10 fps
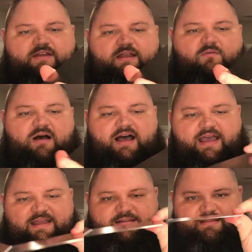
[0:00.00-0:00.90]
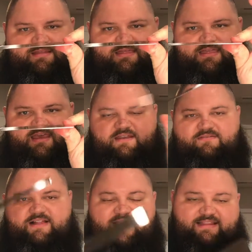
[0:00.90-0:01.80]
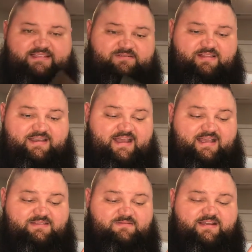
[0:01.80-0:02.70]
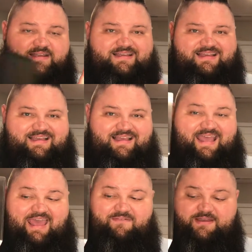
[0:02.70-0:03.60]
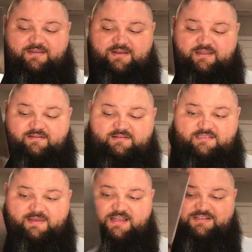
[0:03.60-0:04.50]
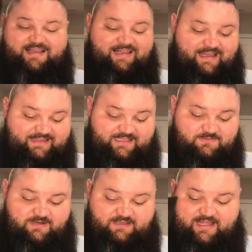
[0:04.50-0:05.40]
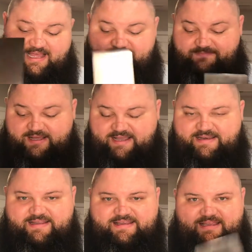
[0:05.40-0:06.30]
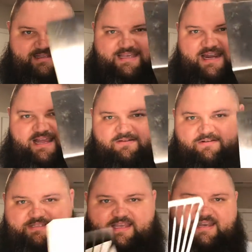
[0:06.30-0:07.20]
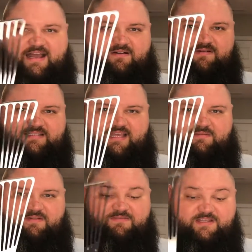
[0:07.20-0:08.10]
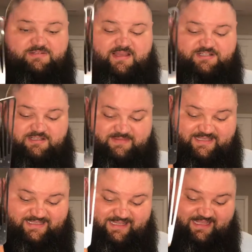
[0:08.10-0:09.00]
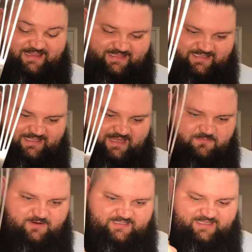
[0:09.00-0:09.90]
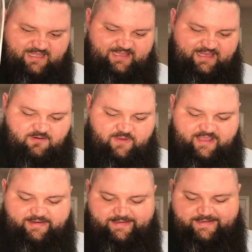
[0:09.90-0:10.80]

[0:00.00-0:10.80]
very wide, thin and flat. This is a really nice one. Heavy duty spatula. I like this one a lot, but it's kind of gotten rotated out once I got my fish spatula because I like this a lot more. It's a lot lighter weight,